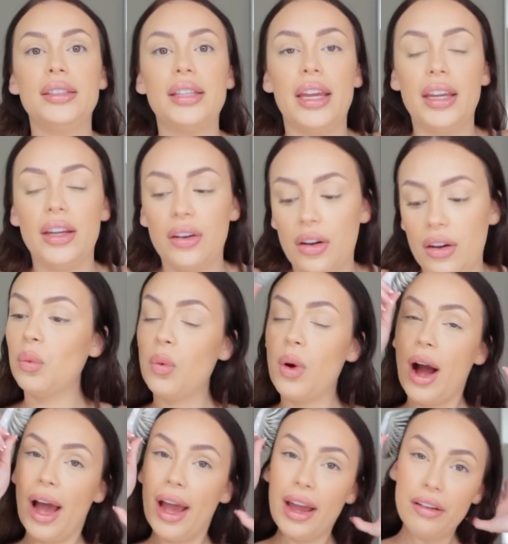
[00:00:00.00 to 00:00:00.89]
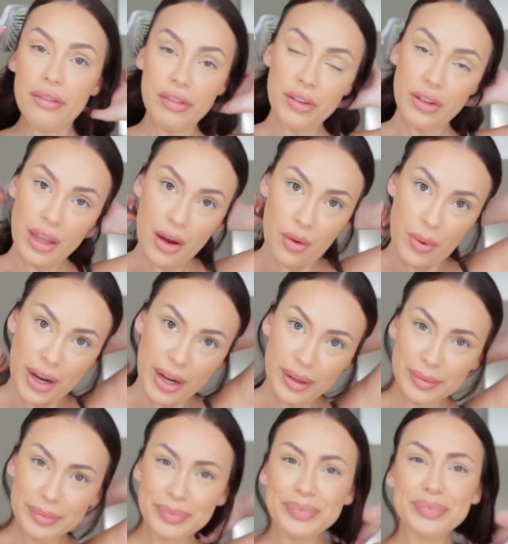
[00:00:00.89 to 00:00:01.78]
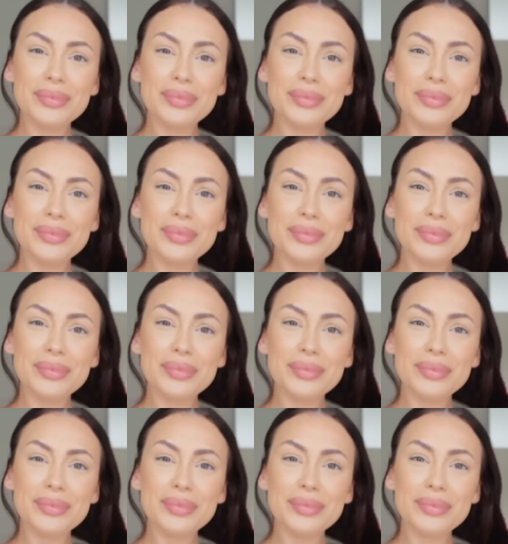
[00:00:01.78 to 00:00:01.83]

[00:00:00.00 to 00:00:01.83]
take it off. Why I feel that way?